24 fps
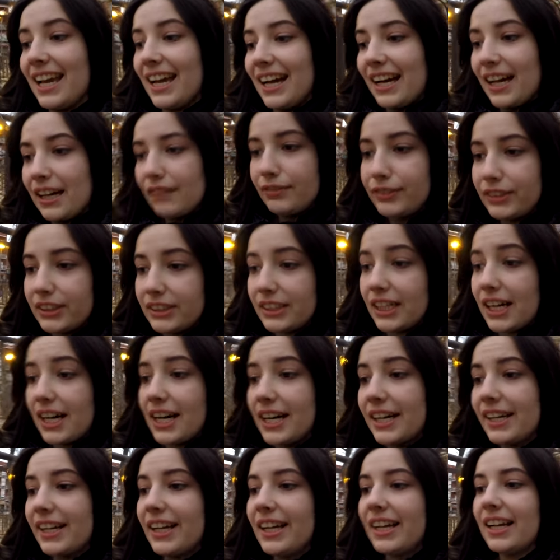after
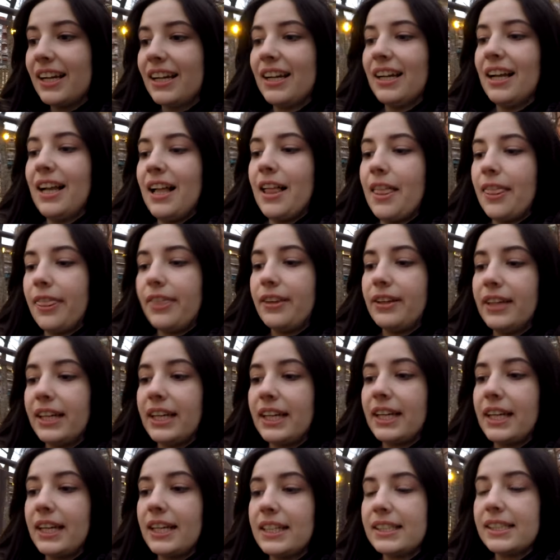that,
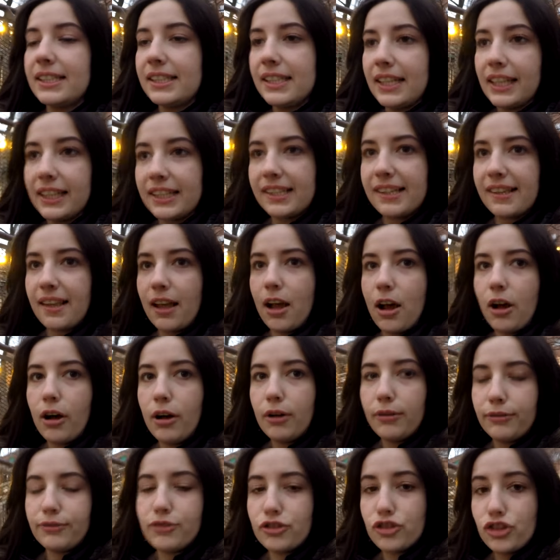the 6th
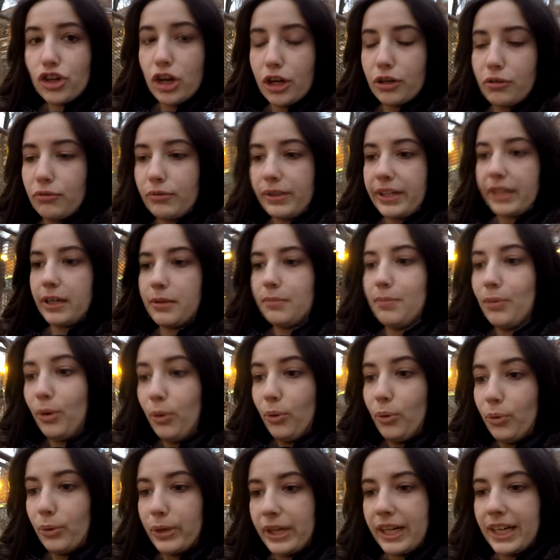of January at
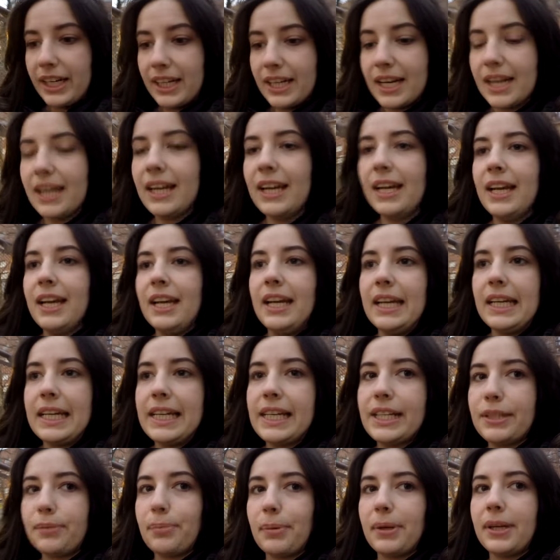morning
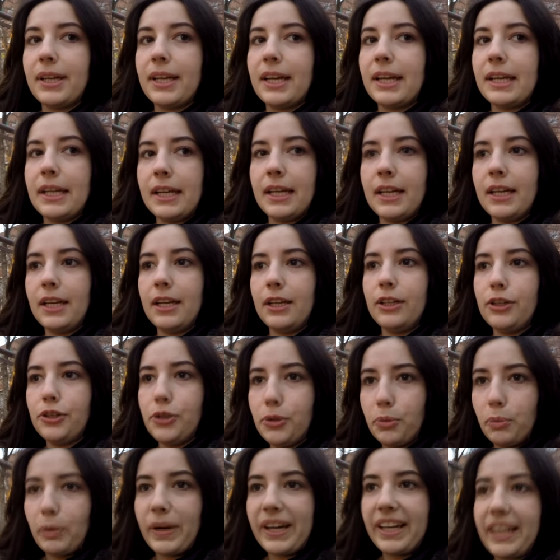is when
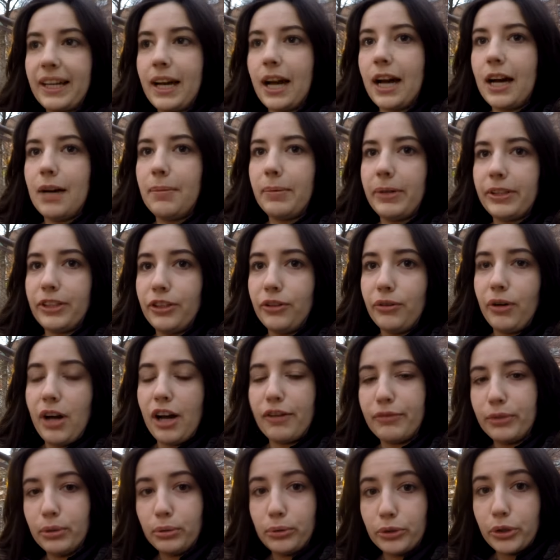you wake up and you
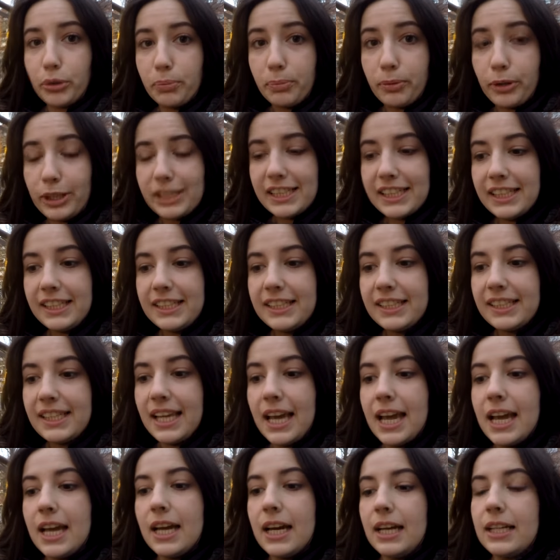have all your presents.
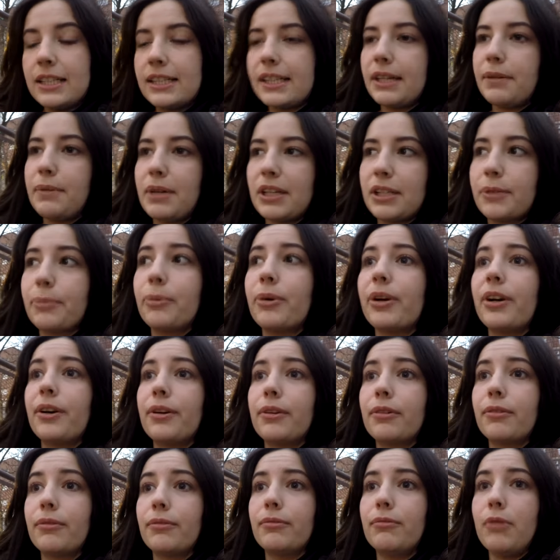So as well,
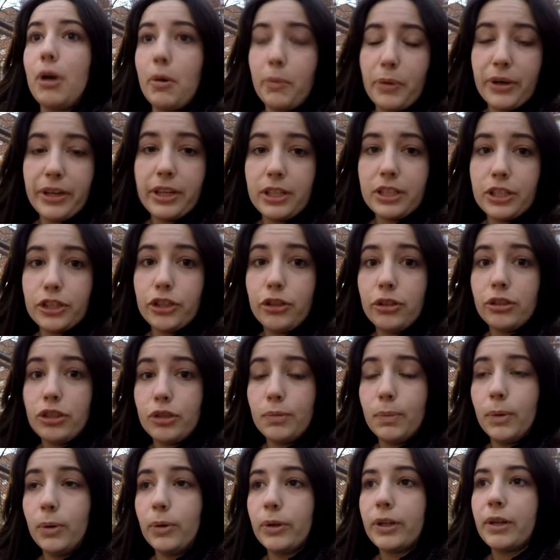what we're gonna do this
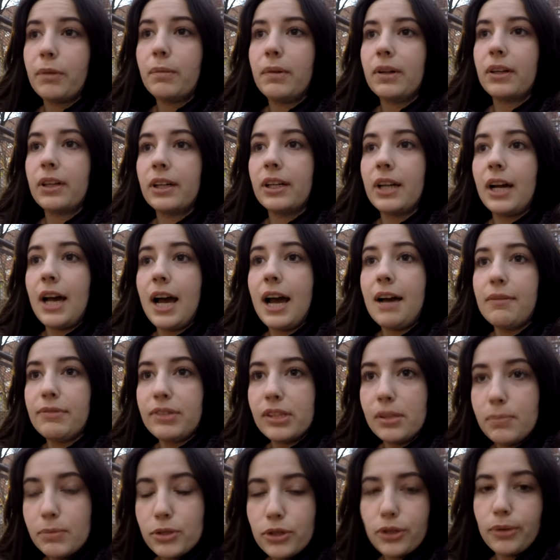morning, we're gonna have
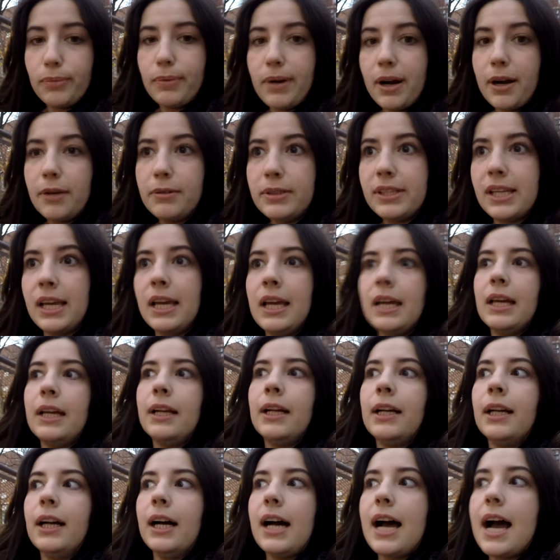some churros,
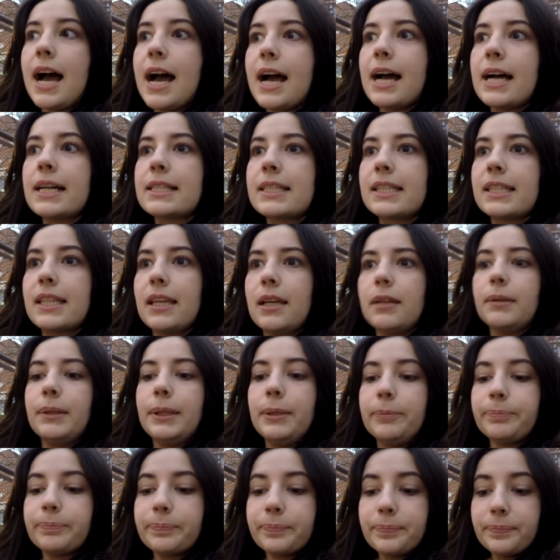and
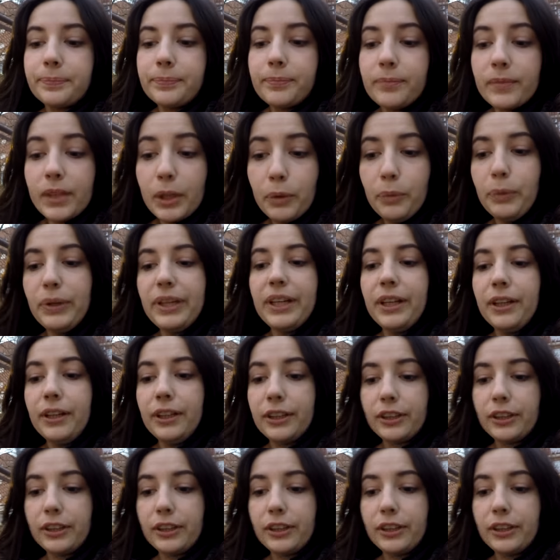we are